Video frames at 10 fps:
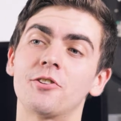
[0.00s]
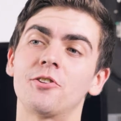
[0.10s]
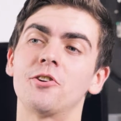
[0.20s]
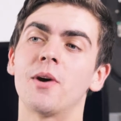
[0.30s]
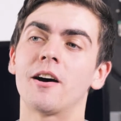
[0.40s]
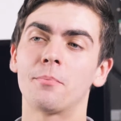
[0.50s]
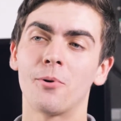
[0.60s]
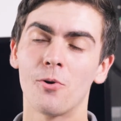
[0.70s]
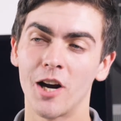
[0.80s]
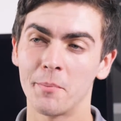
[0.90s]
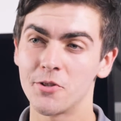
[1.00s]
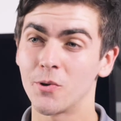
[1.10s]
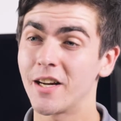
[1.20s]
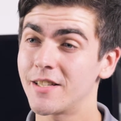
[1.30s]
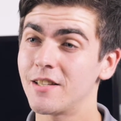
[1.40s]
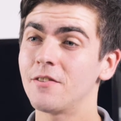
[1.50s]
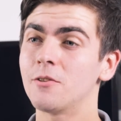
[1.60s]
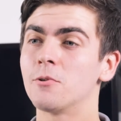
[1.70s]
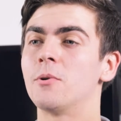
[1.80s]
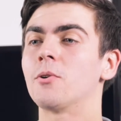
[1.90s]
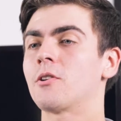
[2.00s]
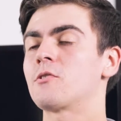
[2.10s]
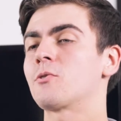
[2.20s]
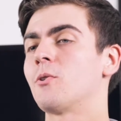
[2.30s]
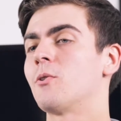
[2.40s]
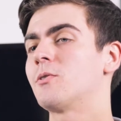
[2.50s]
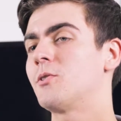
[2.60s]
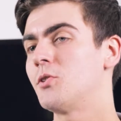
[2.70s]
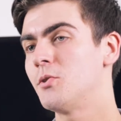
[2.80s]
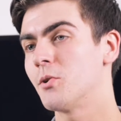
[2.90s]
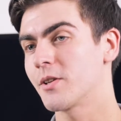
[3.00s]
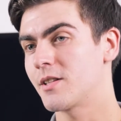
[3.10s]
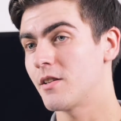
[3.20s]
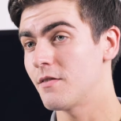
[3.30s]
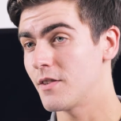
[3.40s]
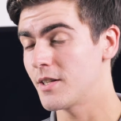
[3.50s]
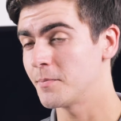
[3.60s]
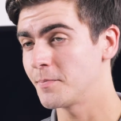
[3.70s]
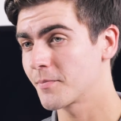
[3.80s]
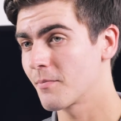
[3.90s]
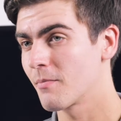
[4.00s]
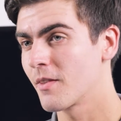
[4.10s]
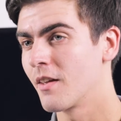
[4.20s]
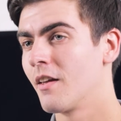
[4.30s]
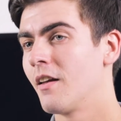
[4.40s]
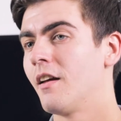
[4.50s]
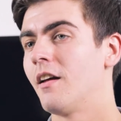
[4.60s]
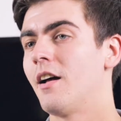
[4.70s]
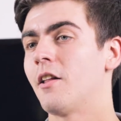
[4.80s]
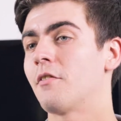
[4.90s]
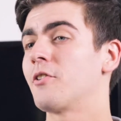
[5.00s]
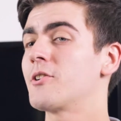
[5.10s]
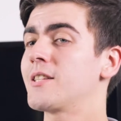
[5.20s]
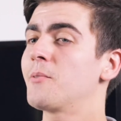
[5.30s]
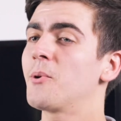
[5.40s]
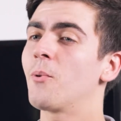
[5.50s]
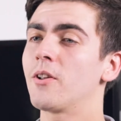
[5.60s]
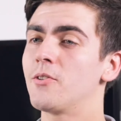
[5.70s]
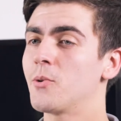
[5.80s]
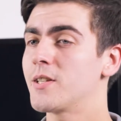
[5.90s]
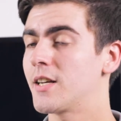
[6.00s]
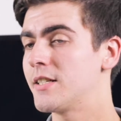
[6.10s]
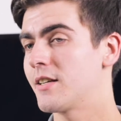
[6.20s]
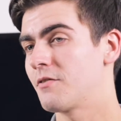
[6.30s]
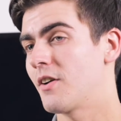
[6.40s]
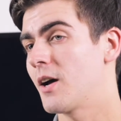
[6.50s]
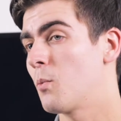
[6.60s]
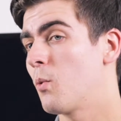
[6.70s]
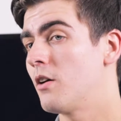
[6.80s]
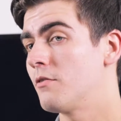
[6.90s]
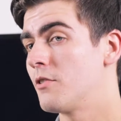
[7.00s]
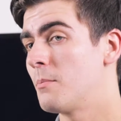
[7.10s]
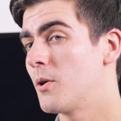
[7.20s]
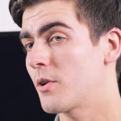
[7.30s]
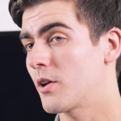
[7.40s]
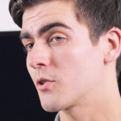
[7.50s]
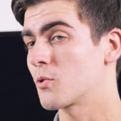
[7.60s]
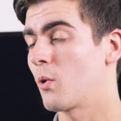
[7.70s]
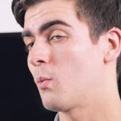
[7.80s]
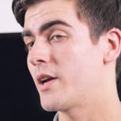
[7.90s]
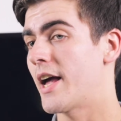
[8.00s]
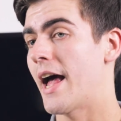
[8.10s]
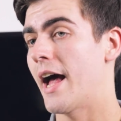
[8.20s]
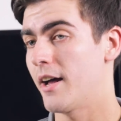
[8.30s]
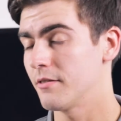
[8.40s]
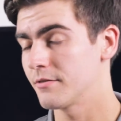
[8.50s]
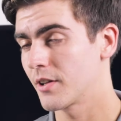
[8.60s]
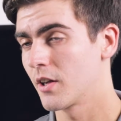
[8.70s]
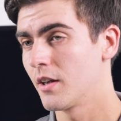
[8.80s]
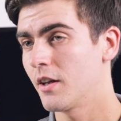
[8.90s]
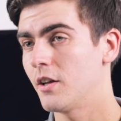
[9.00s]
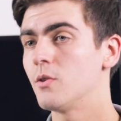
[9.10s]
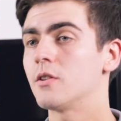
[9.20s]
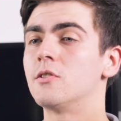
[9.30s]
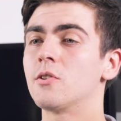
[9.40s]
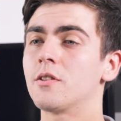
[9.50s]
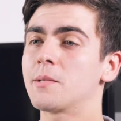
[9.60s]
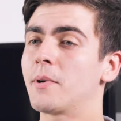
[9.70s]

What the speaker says: to show you how to program a DIRECTV remote control to your TV. Now, the first thing we want to do is identify what remote control we have. And you can do this